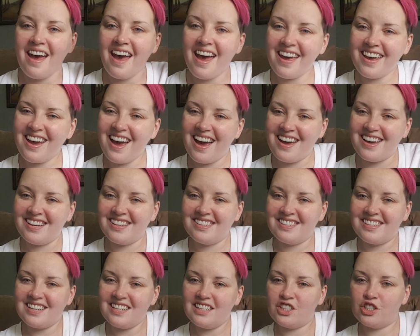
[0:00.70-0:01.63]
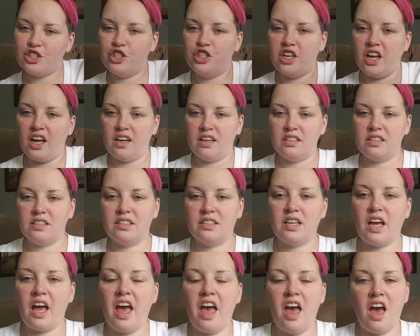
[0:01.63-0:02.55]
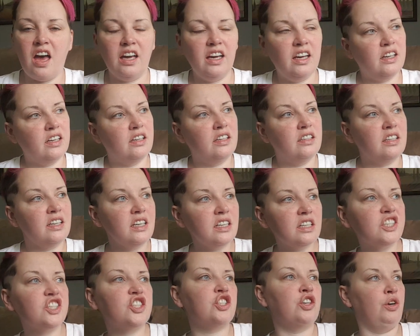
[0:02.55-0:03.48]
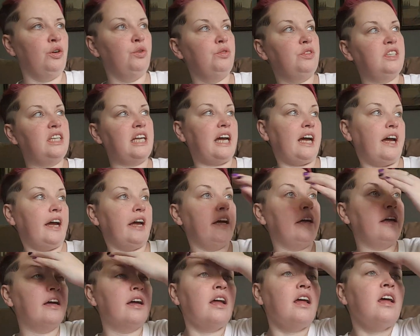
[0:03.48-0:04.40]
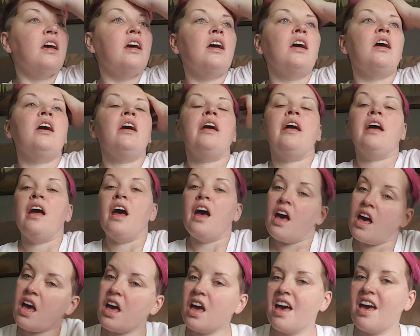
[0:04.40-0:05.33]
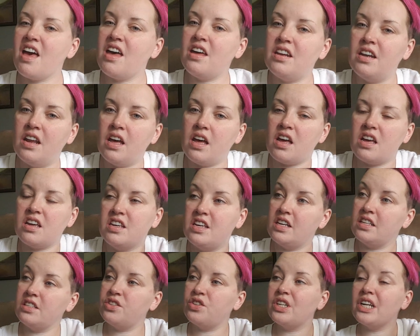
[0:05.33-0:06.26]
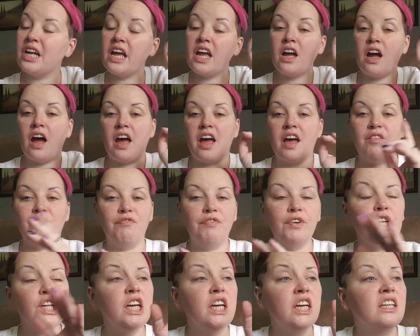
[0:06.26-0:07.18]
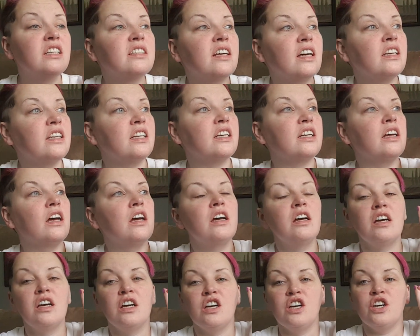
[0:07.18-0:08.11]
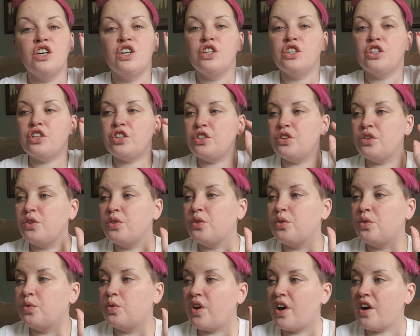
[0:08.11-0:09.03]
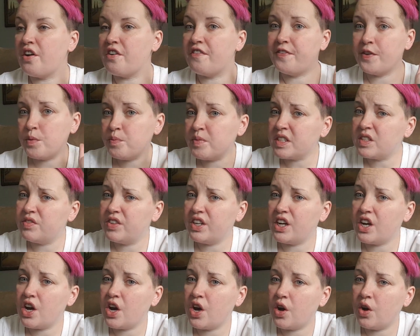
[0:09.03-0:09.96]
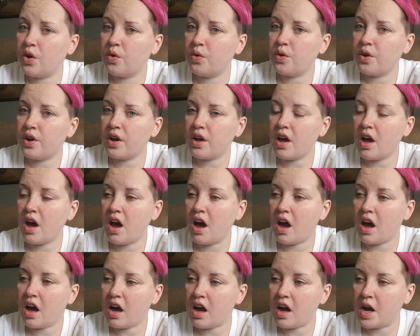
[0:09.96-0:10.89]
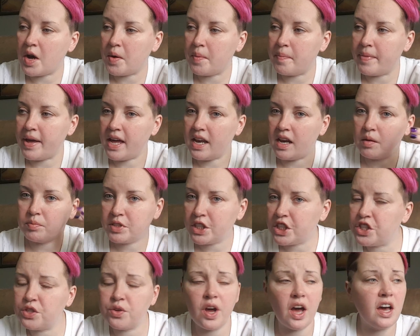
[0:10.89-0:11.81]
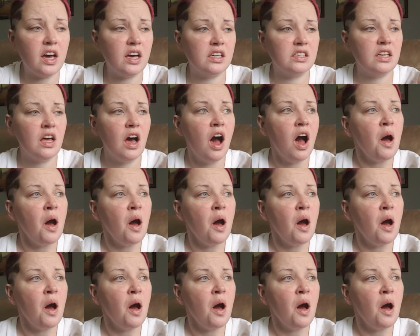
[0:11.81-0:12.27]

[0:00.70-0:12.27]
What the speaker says: Hey guys, it's Jess, and it's Tuesday, and yesterday I had fully intended to film this video and update you guys